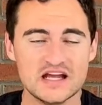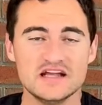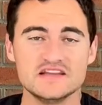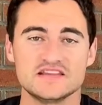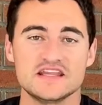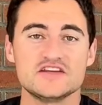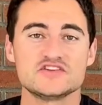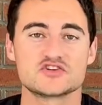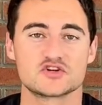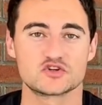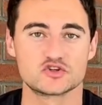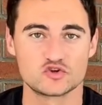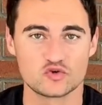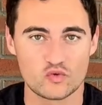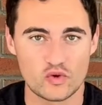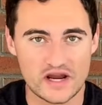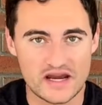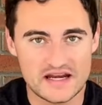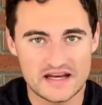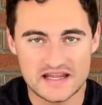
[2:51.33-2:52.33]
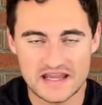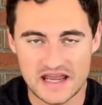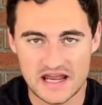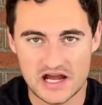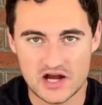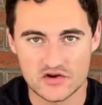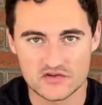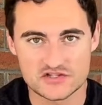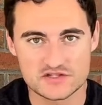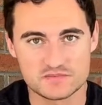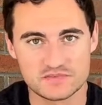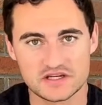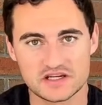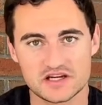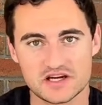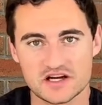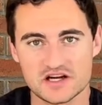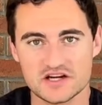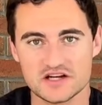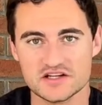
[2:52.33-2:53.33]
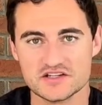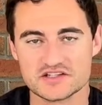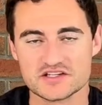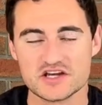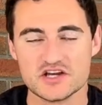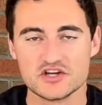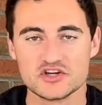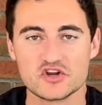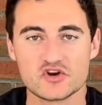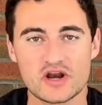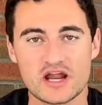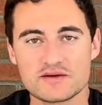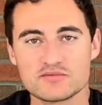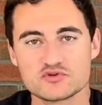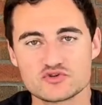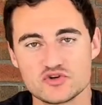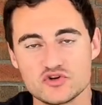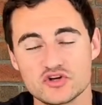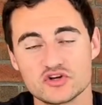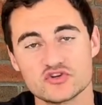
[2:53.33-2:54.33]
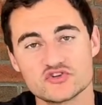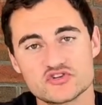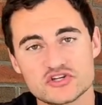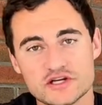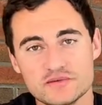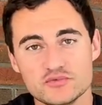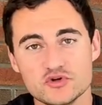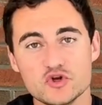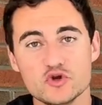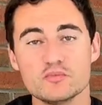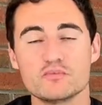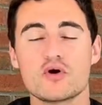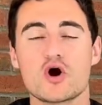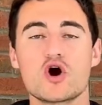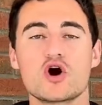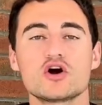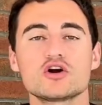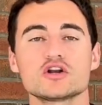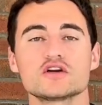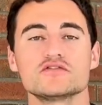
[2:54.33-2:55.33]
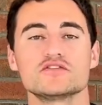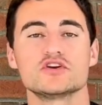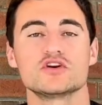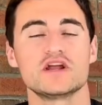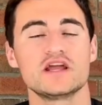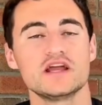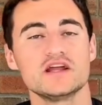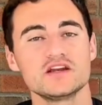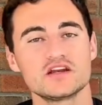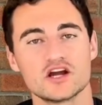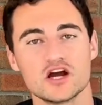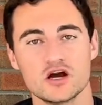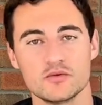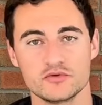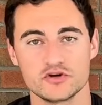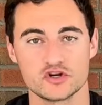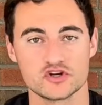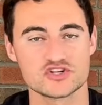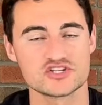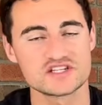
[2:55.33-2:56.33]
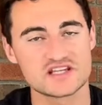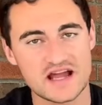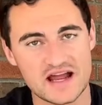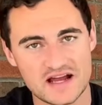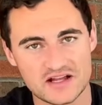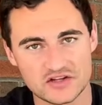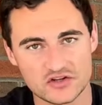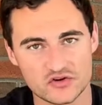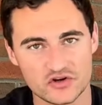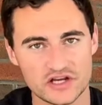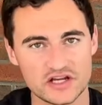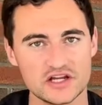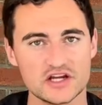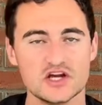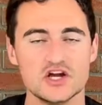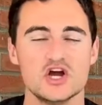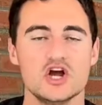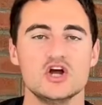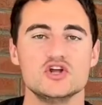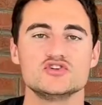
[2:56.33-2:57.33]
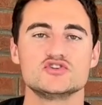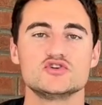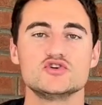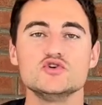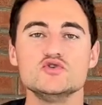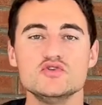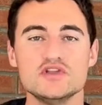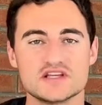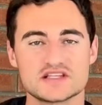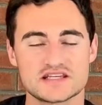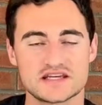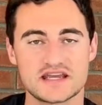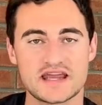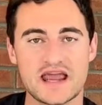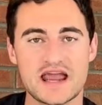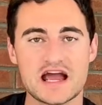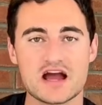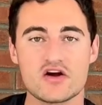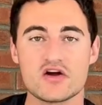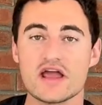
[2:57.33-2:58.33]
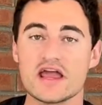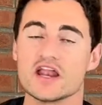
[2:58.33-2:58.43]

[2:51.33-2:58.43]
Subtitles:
These are great accounts because you're able to contribute part of your income or your salary to this account.